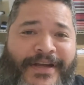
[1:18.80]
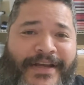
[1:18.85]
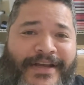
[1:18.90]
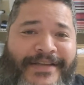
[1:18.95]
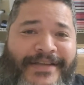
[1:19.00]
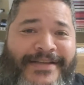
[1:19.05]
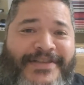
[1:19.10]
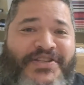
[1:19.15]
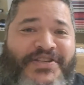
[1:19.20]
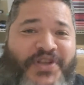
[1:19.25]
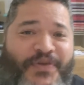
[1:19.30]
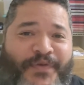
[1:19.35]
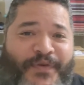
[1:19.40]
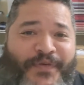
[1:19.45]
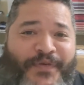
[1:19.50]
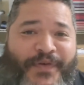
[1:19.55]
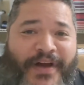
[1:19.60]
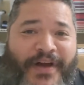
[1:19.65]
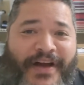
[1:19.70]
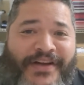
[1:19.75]
The Silver
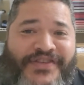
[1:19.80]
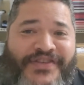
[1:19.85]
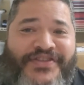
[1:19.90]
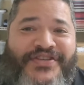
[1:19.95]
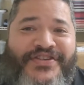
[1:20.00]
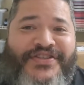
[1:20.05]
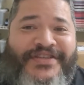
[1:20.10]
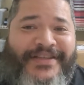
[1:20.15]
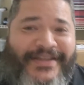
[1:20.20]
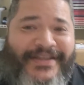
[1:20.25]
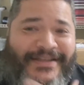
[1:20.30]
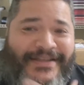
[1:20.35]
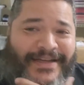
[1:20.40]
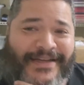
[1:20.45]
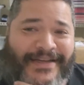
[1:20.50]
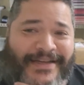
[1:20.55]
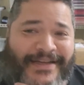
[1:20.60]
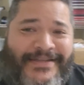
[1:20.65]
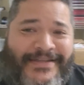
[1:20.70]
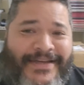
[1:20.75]
Fox is
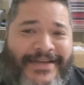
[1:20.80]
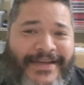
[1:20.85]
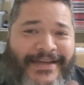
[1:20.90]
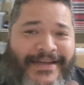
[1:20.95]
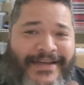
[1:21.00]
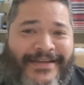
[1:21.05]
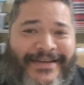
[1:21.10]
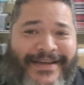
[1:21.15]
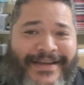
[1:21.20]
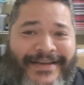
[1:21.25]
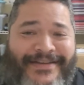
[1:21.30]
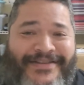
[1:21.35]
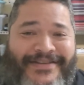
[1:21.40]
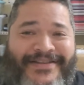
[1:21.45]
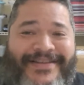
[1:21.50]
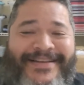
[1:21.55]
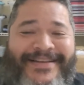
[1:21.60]
on tonight. Yes.